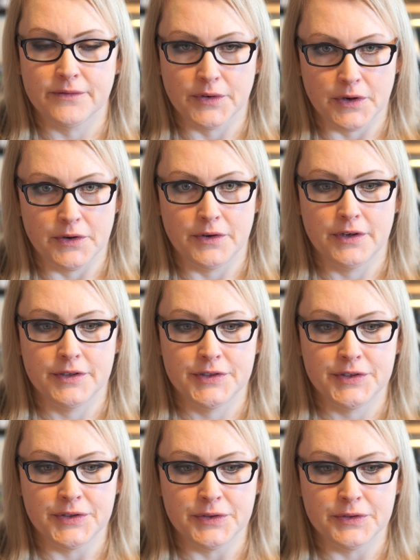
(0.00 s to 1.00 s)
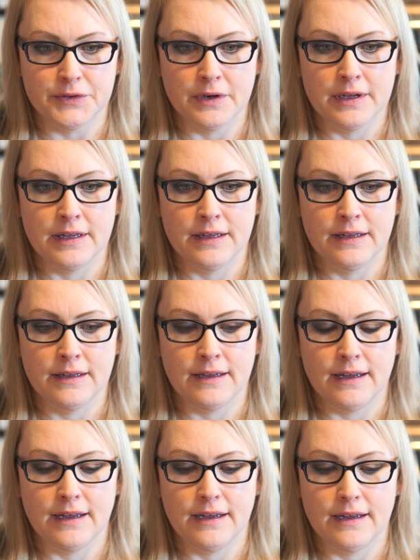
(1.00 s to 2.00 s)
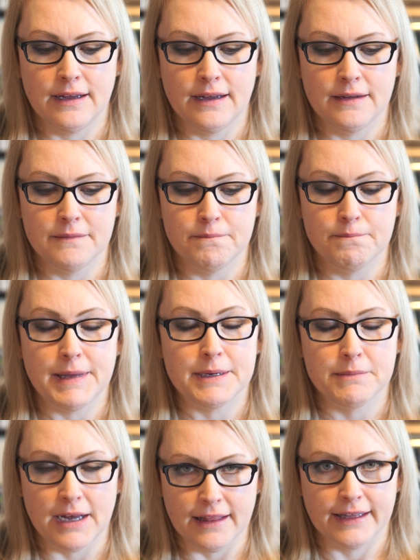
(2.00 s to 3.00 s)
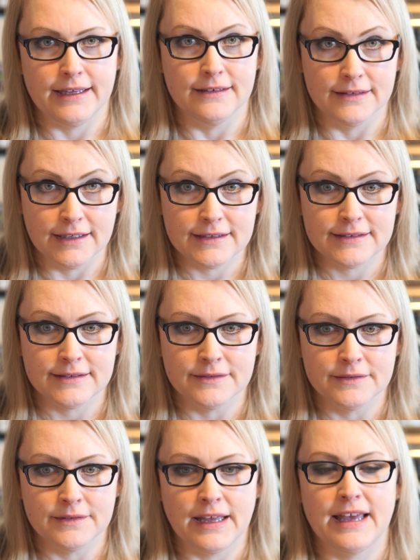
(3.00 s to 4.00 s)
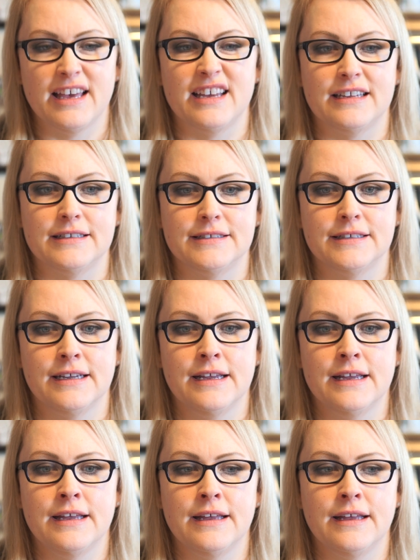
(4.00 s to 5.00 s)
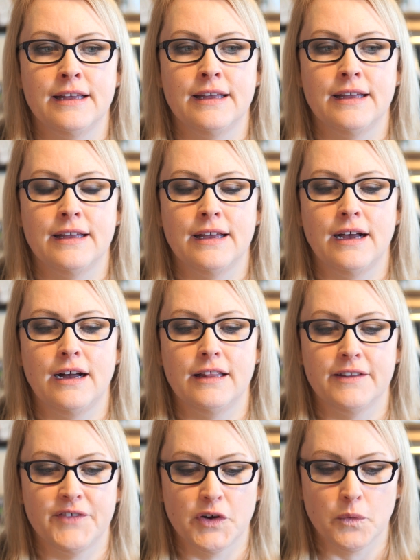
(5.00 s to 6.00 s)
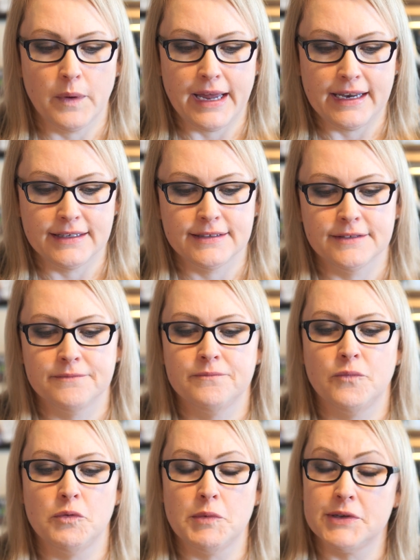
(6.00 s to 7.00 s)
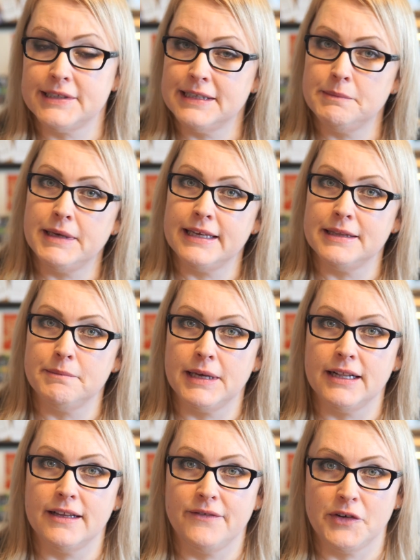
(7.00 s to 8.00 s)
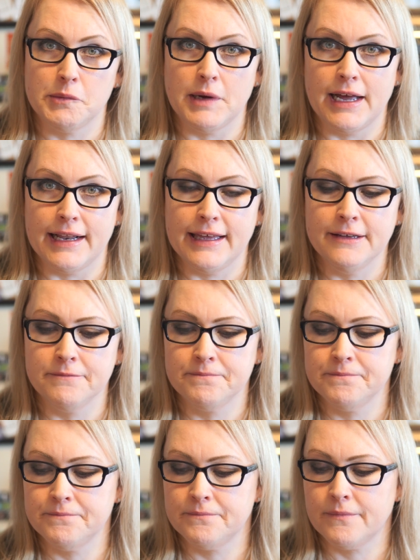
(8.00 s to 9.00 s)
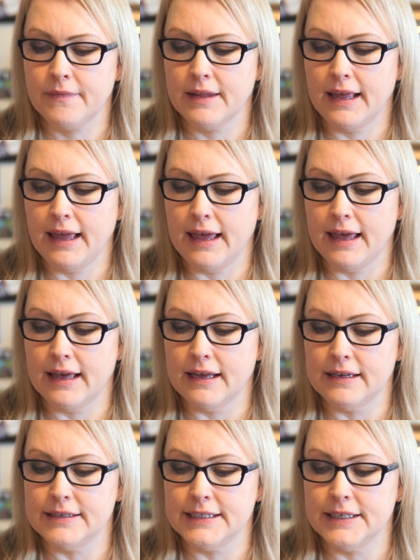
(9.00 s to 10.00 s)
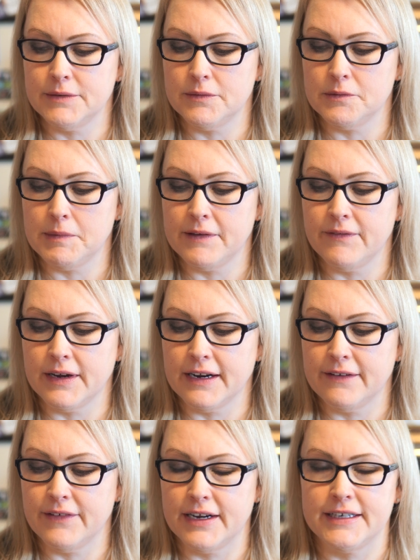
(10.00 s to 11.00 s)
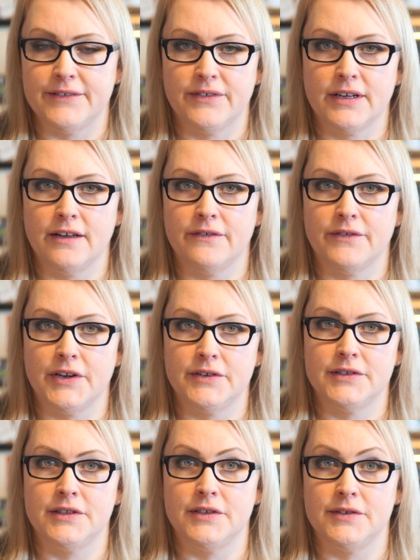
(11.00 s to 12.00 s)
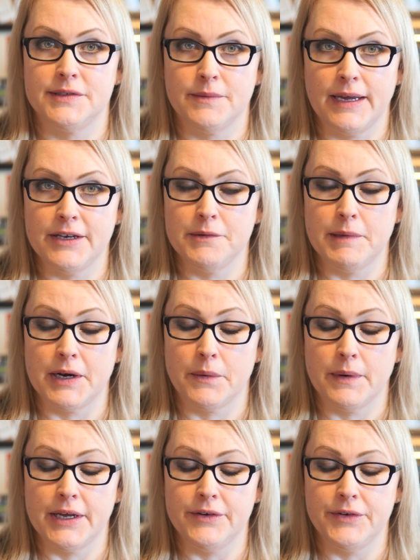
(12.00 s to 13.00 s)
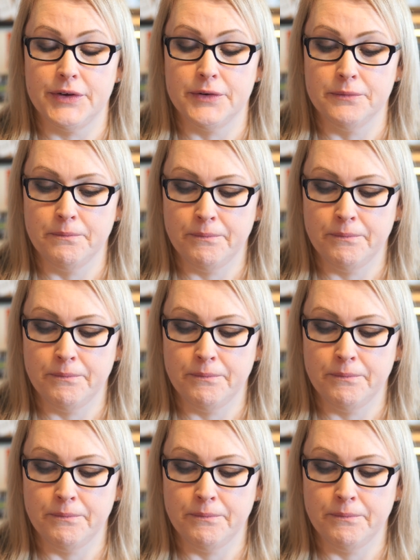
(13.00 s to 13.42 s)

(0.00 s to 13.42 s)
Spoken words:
road to metabolic illness, and all of your weight will mostly be in the middle of your body, and it will be very, very difficult for you to lose weight no matter what you do.